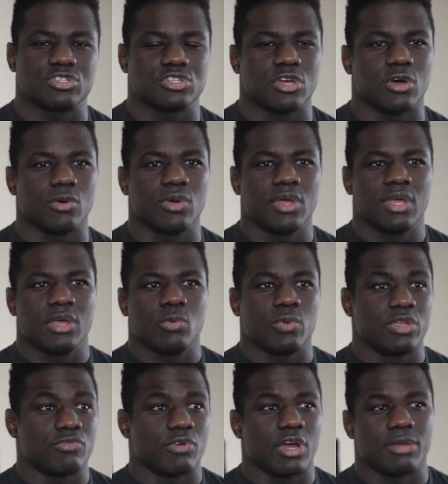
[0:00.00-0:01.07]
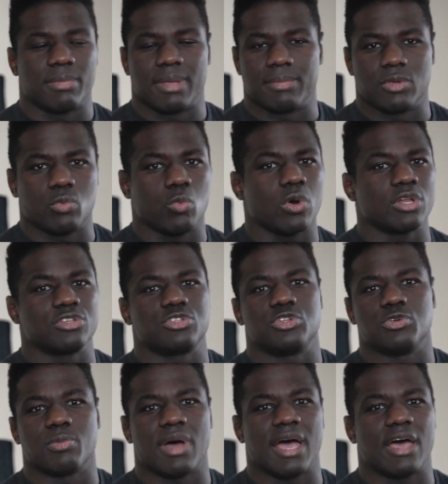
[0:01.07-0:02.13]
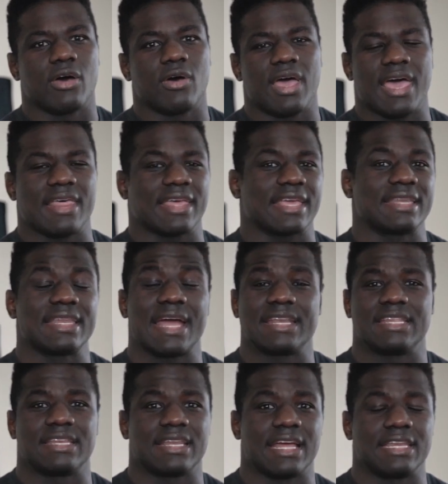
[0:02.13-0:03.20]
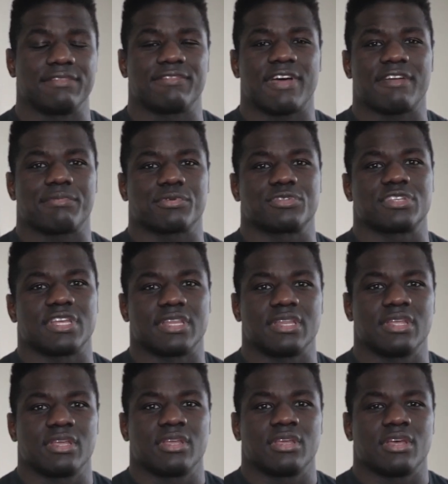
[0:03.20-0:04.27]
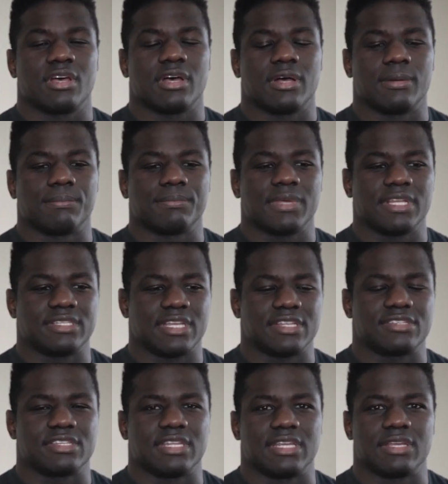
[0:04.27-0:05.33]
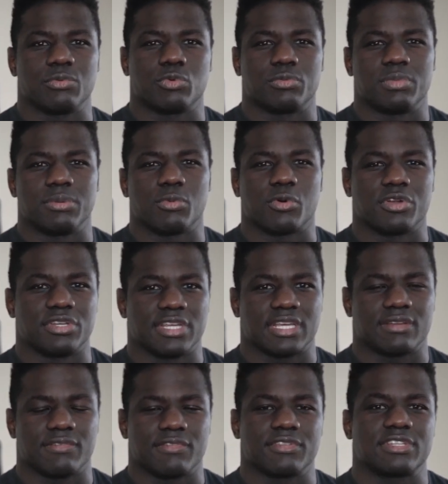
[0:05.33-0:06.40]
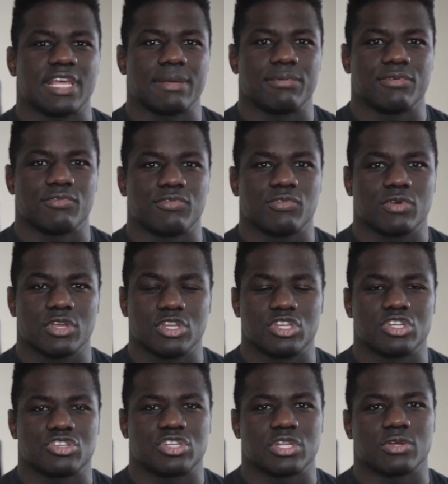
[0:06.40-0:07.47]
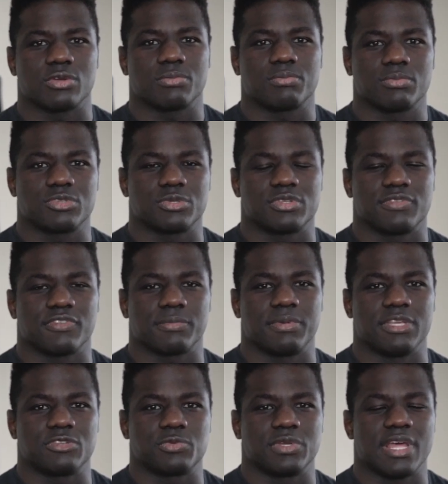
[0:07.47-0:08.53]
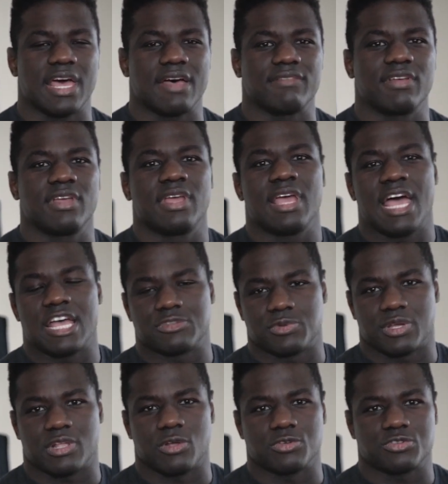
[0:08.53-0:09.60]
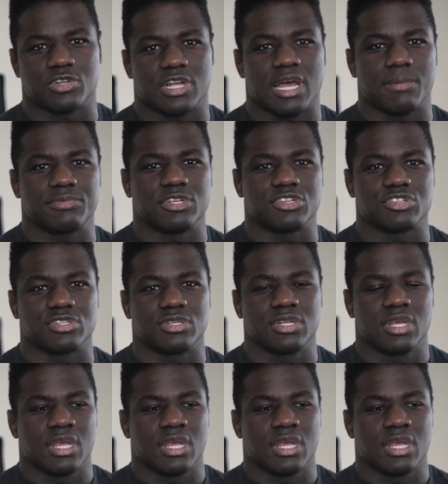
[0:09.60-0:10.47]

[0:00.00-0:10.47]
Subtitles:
So we'd run maybe 1-2 mile at a 90 to 95% intensity would be more indicative of the type of conditioning specific piece we'd have as we get closer to competition.